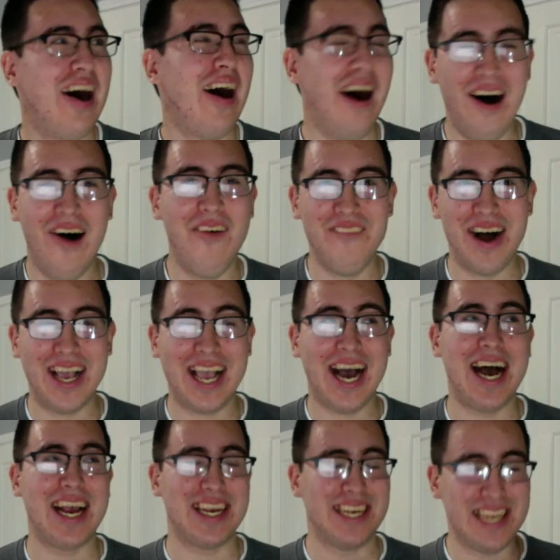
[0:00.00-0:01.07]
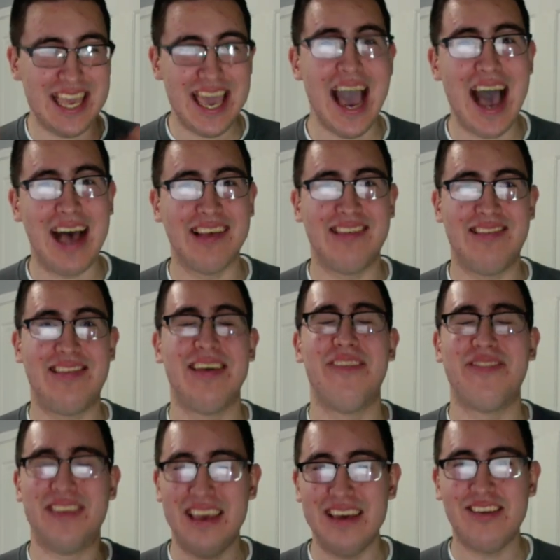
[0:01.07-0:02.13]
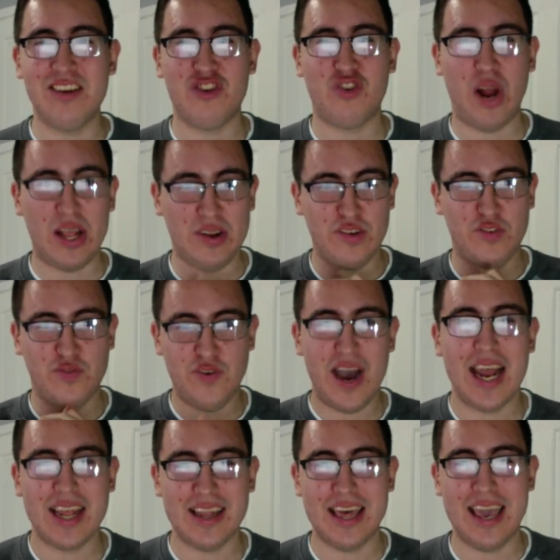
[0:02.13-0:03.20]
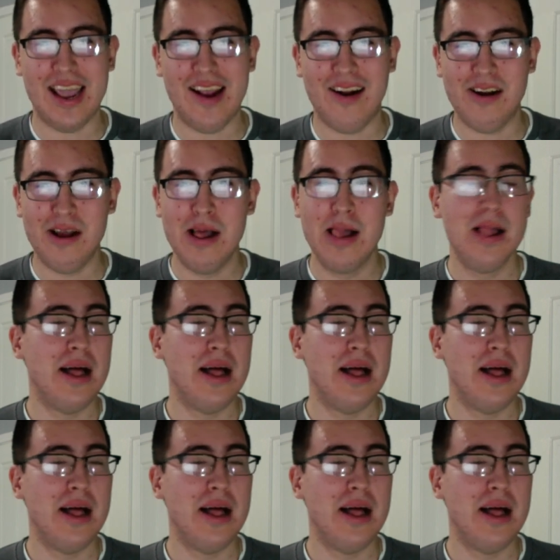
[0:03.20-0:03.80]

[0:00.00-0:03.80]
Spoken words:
Oh my gosh, yes, the teaser trailer is finally here.